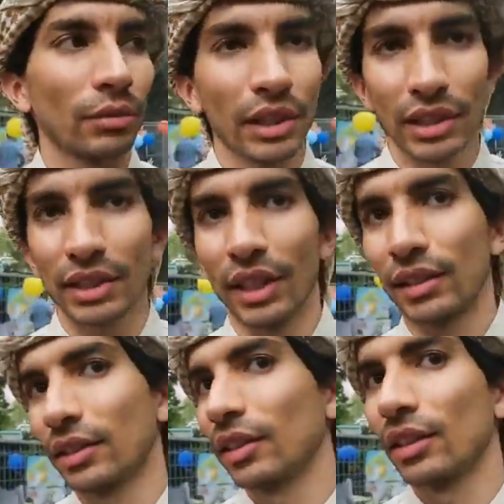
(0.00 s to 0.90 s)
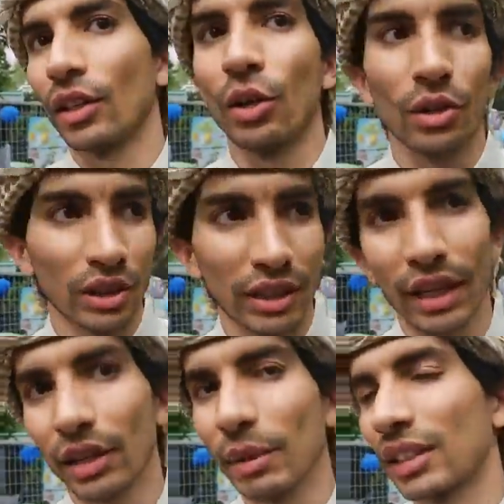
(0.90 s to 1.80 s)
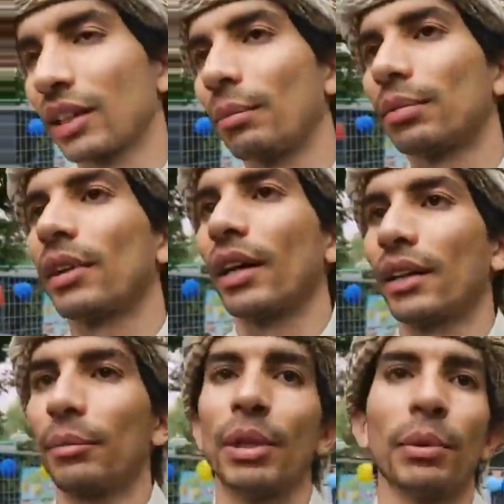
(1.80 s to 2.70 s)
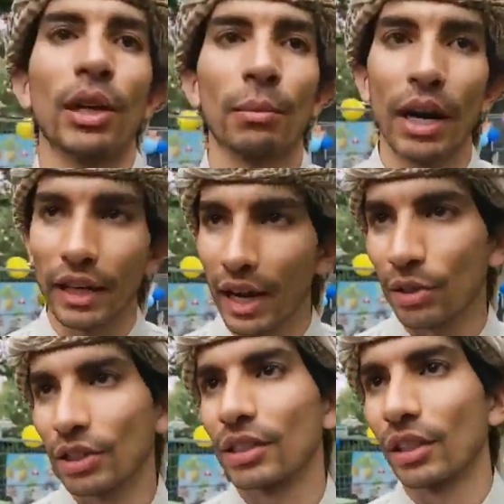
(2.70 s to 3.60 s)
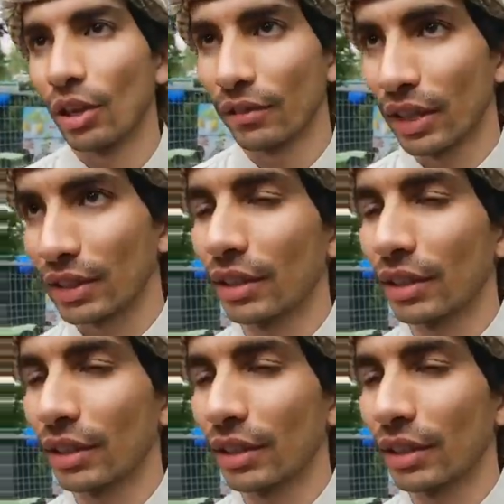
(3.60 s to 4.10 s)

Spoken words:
real estate is getting messed up, and people are buying houses and all of that.